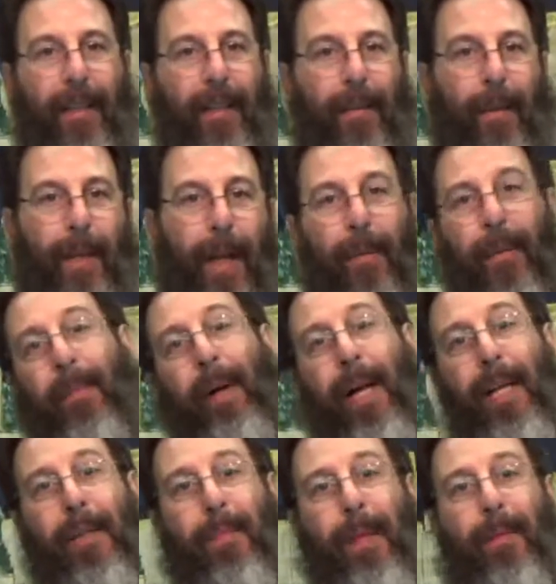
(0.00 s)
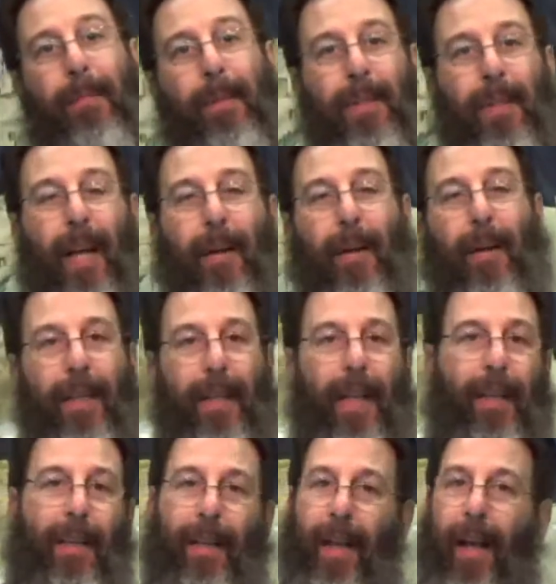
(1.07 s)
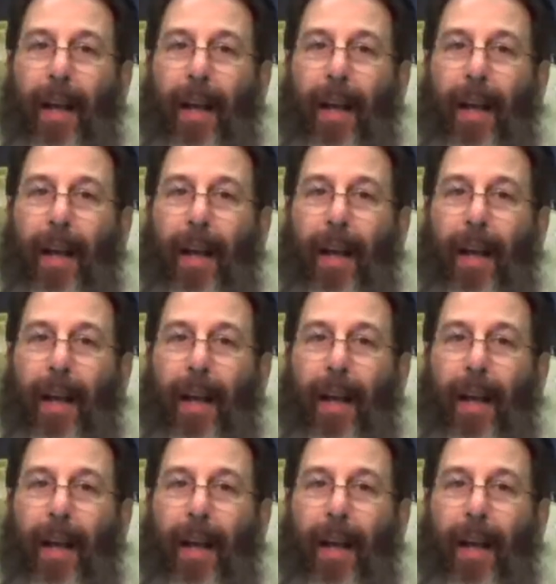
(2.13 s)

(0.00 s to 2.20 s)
Well, that reminds me of Messiah, what he did.